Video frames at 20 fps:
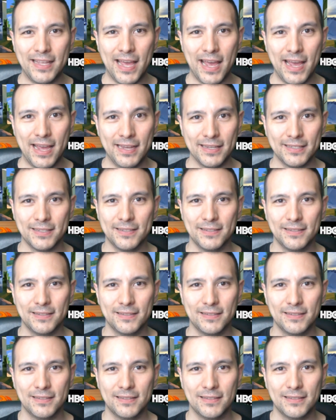case.
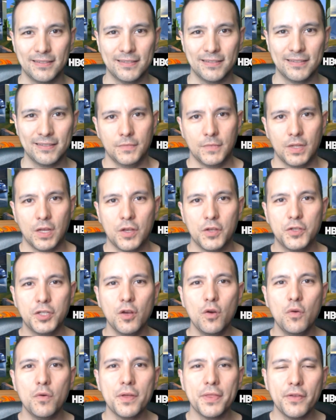
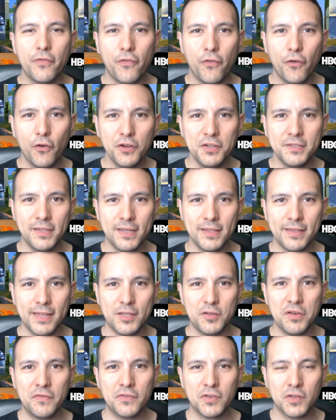So, the first thing
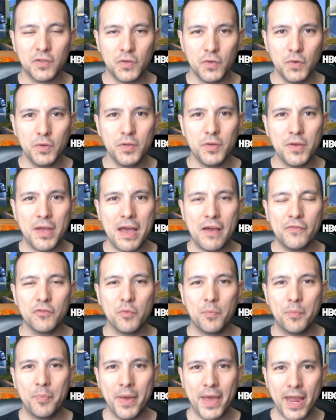that you have to do, you have
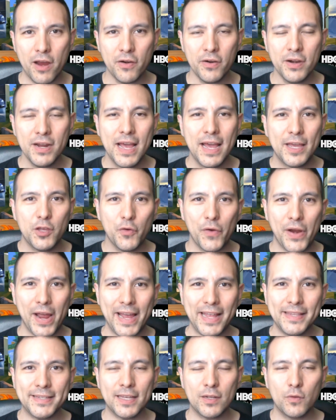to pair your
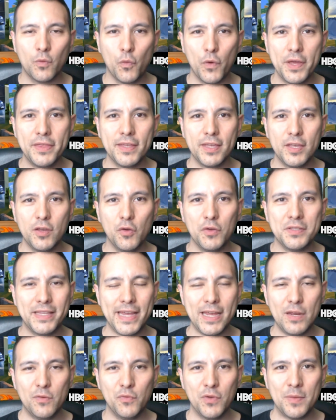headset with your
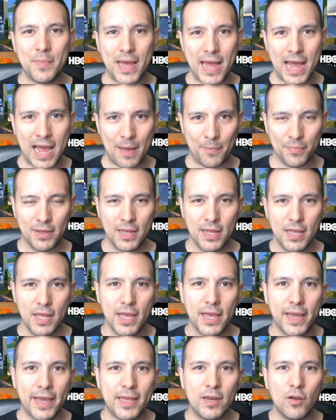Daydream app.
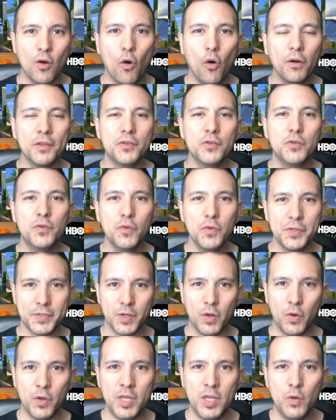In order to do
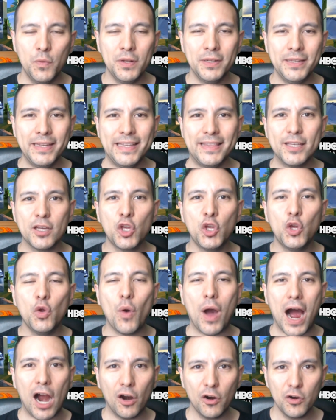so, you will need the
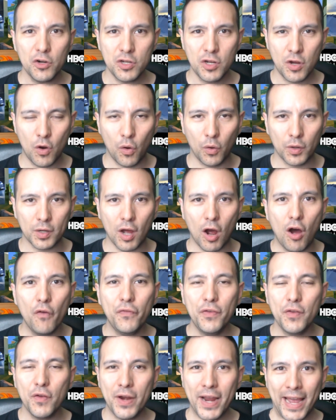QR code
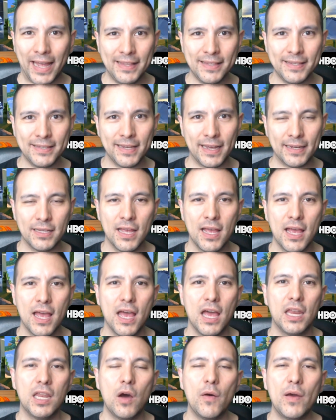of your headset.
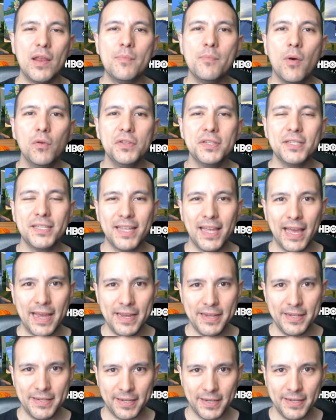Now, in most
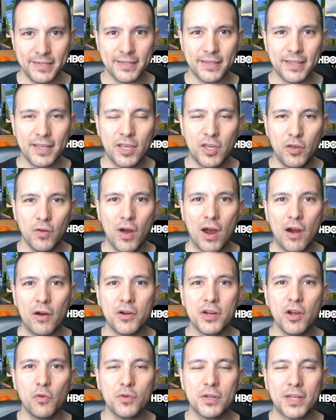cases, the
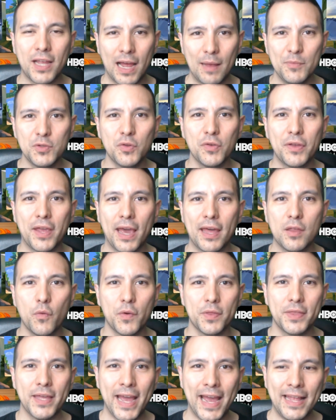QR code comes together
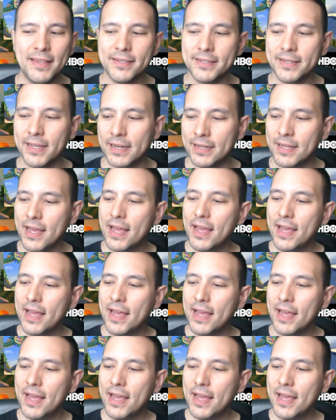with the headset.